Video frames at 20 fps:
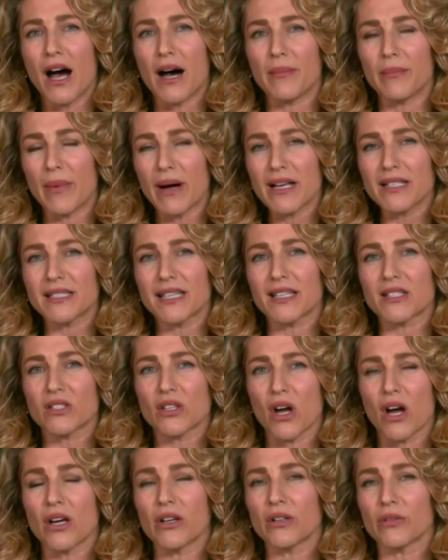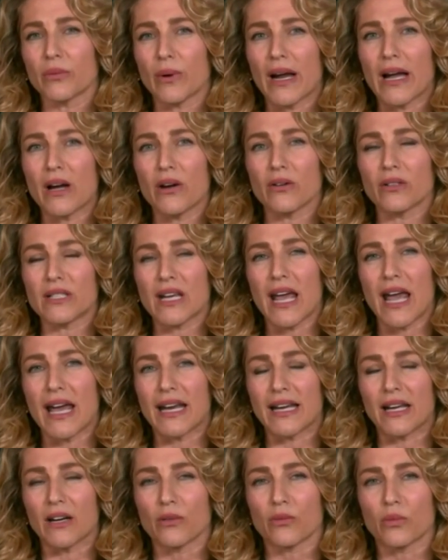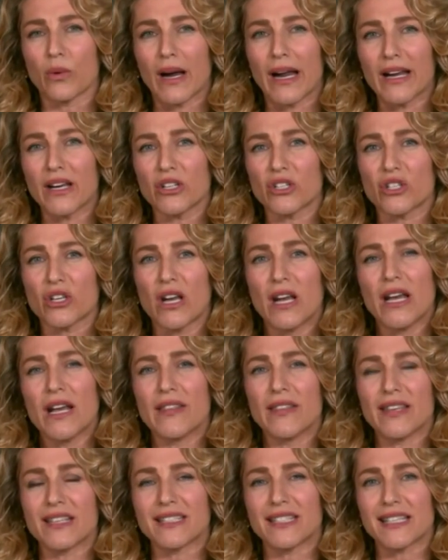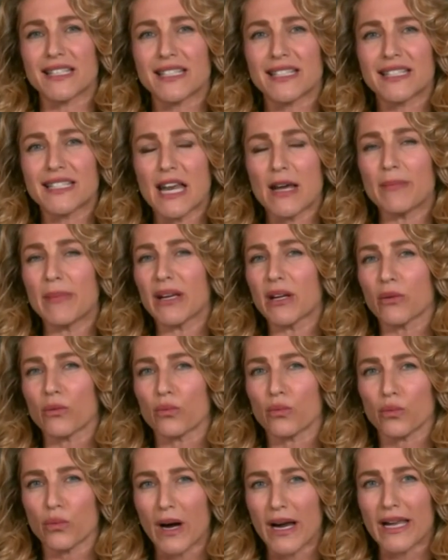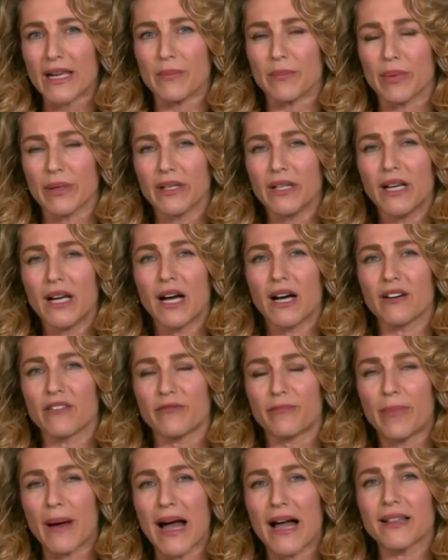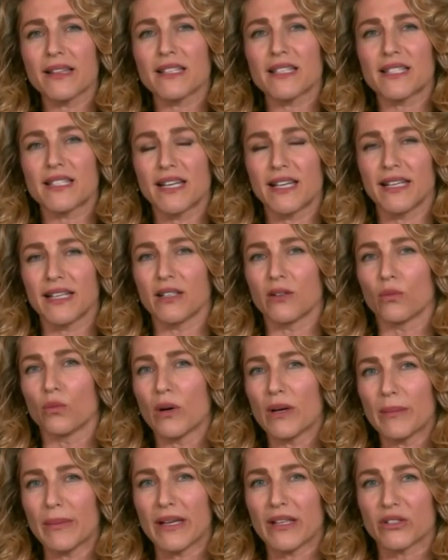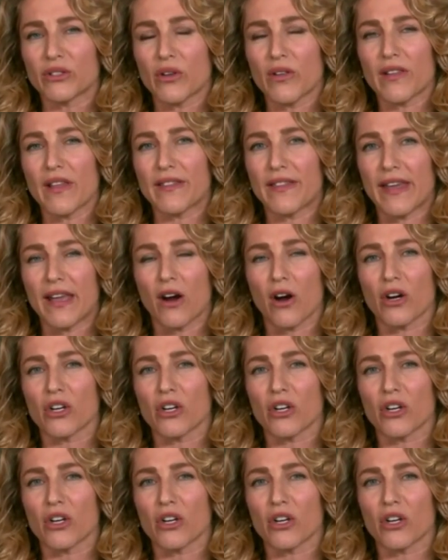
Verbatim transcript: Hamas has gone around and arranged the systemic rape of Palestinian women so that they